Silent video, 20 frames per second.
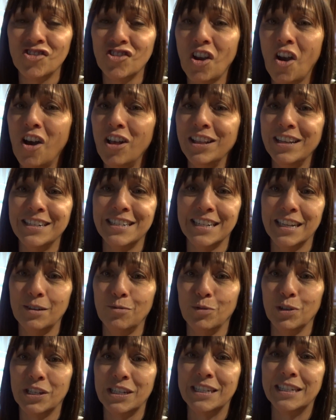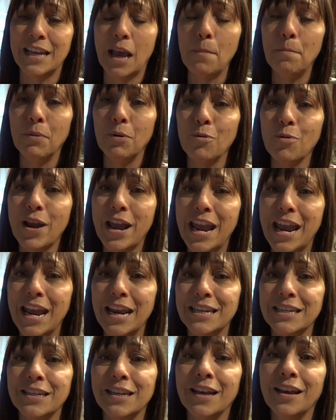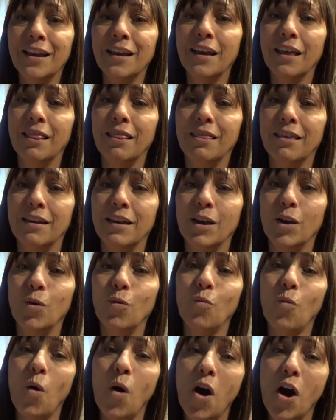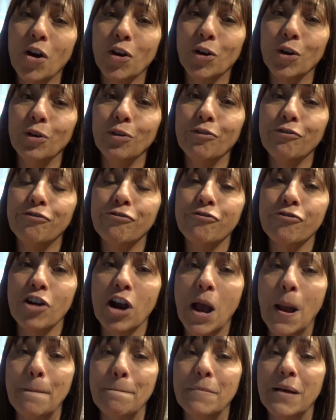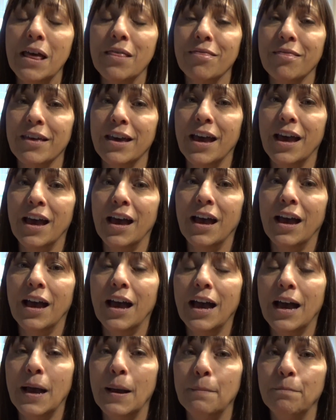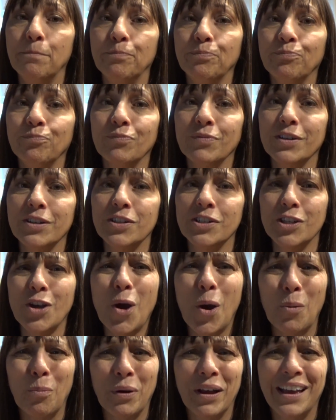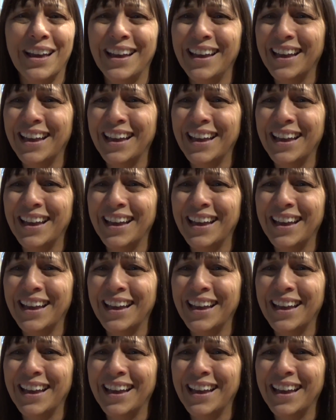all it did was separate the water from the soap.